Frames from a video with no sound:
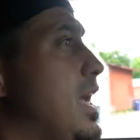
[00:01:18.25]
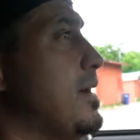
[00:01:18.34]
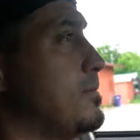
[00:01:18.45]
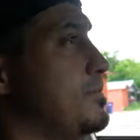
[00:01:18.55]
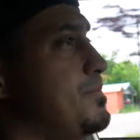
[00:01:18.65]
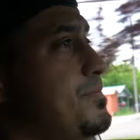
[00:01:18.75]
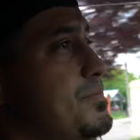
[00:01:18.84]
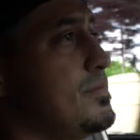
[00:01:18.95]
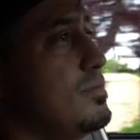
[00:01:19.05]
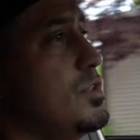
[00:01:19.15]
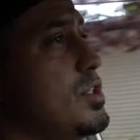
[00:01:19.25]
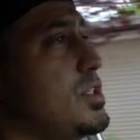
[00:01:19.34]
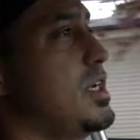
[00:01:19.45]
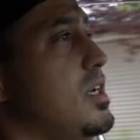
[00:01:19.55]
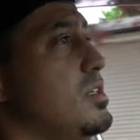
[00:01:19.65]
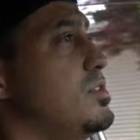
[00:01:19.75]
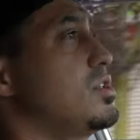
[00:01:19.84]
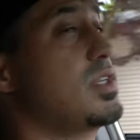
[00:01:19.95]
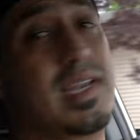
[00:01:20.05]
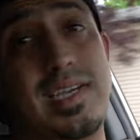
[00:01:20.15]
yeah, just, uh,
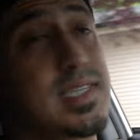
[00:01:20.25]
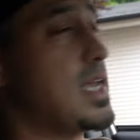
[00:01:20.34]
just a nice